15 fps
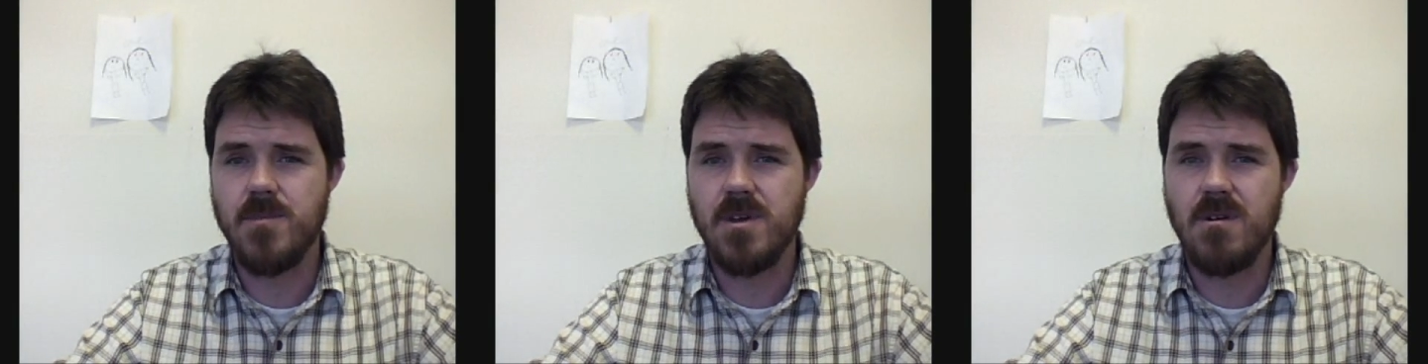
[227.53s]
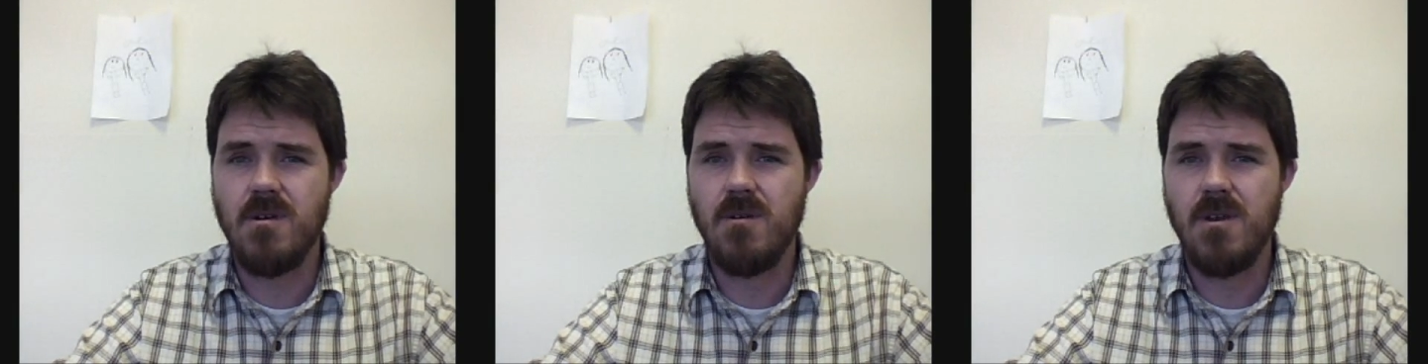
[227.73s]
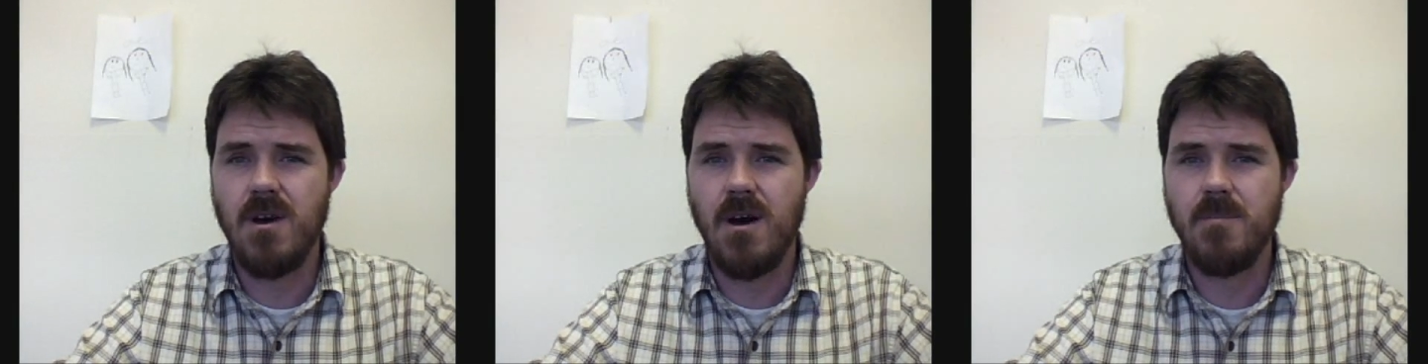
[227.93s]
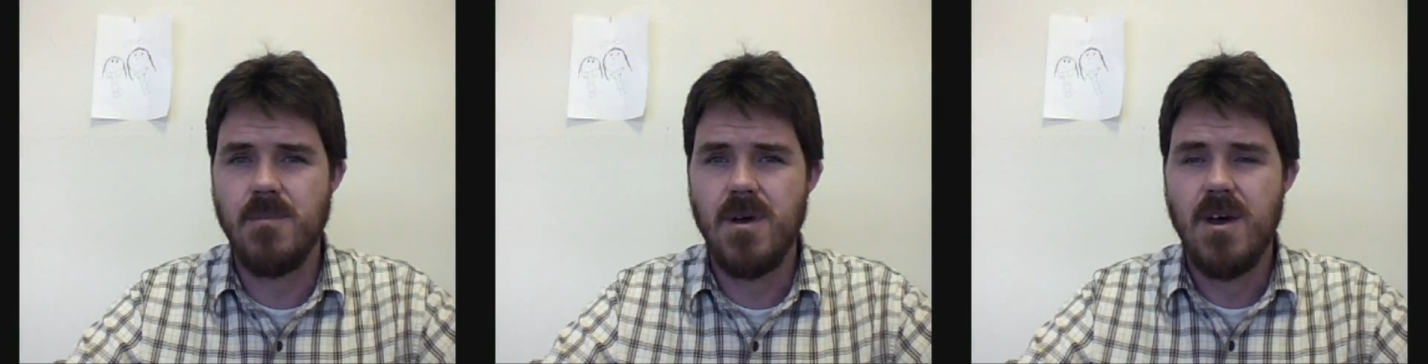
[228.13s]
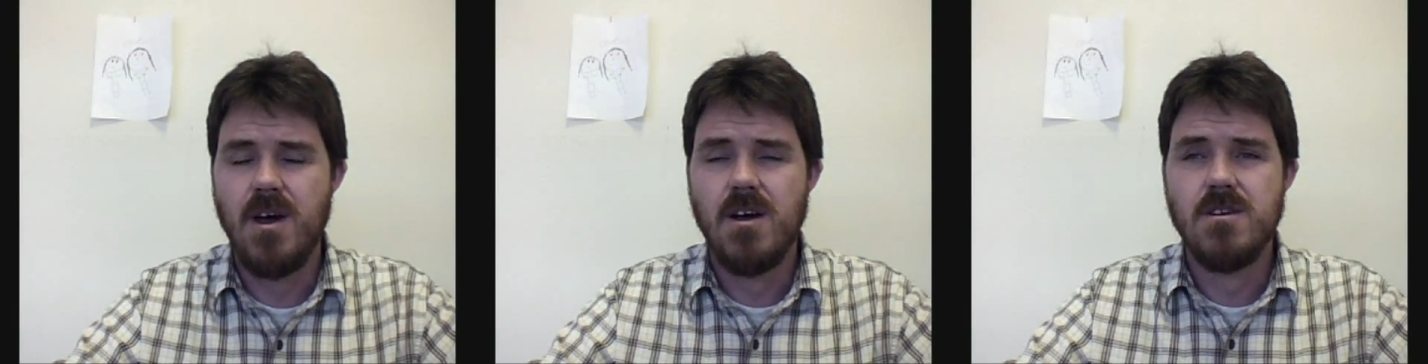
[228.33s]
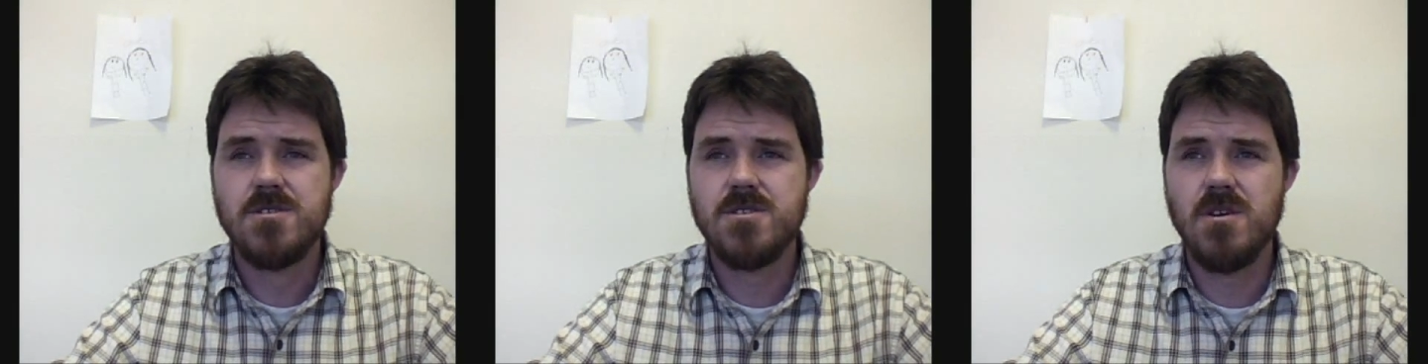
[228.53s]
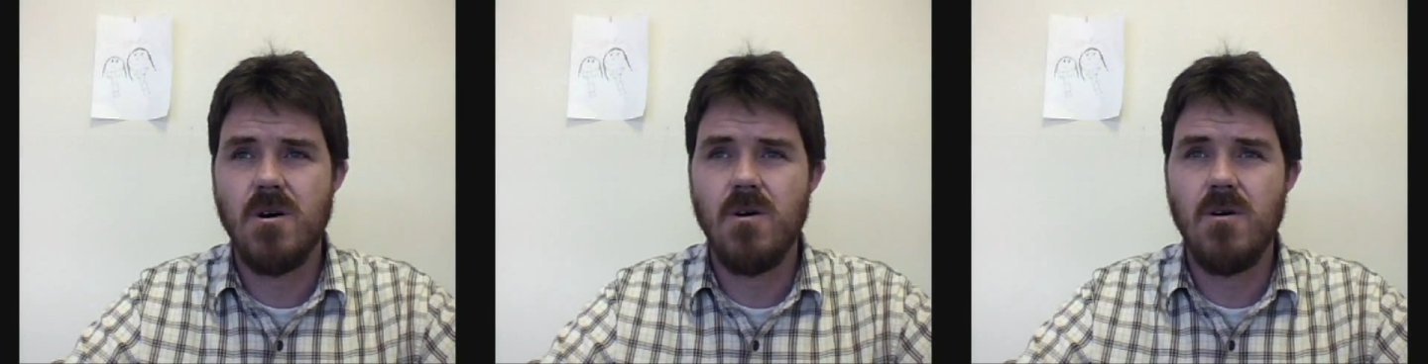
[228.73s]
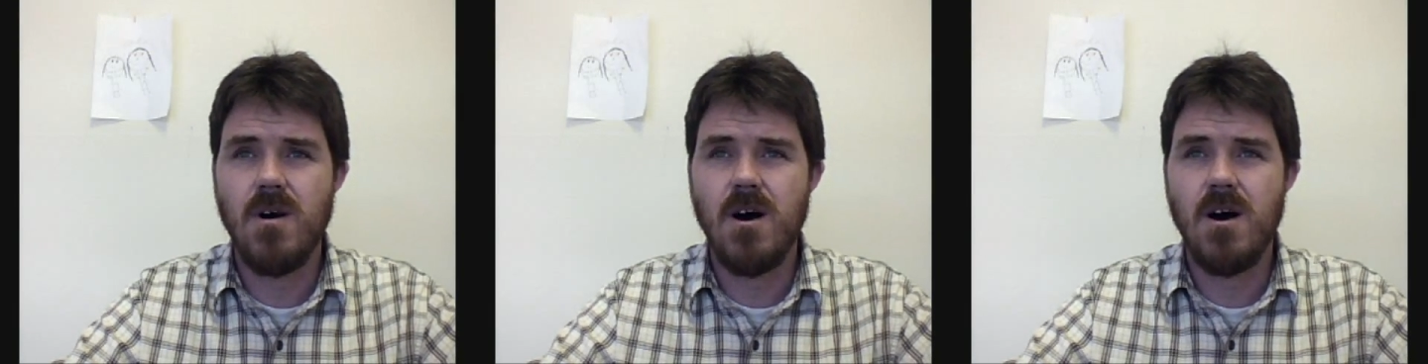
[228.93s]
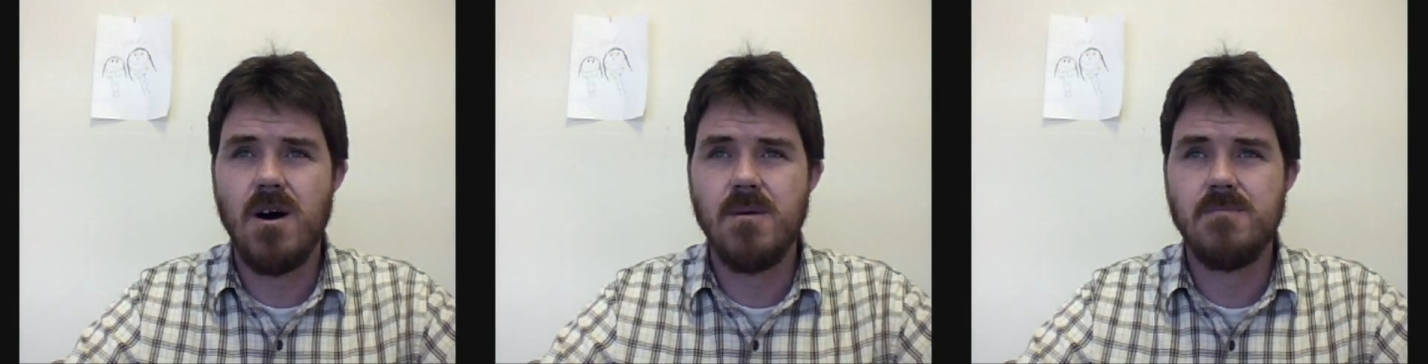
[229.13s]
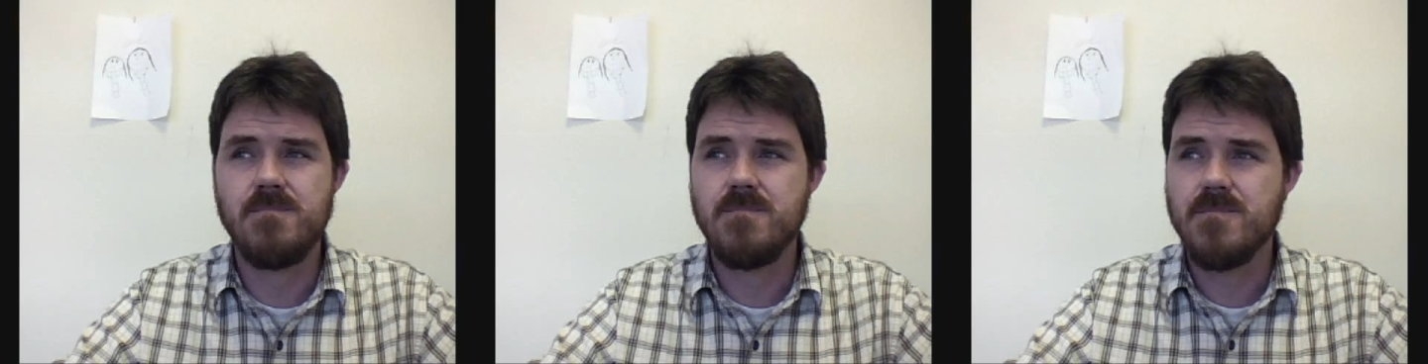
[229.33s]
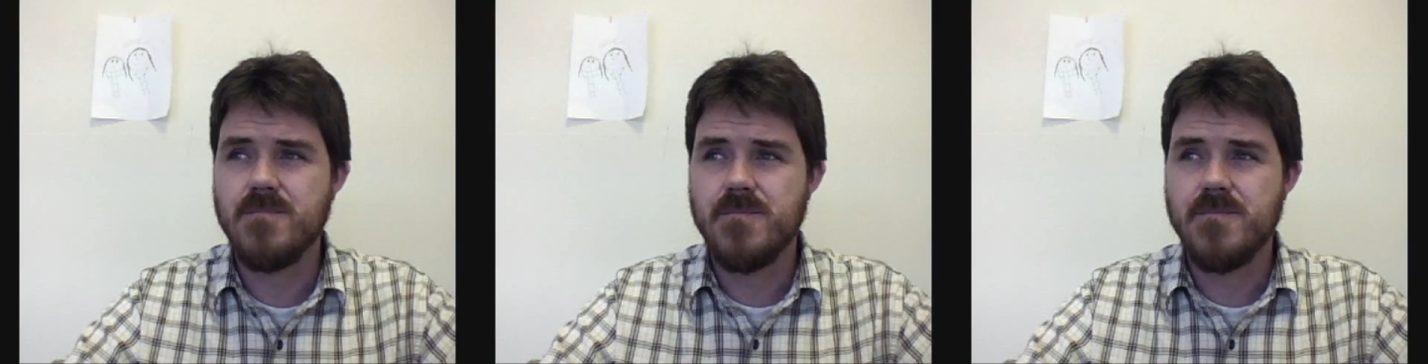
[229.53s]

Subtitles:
to be going up. So,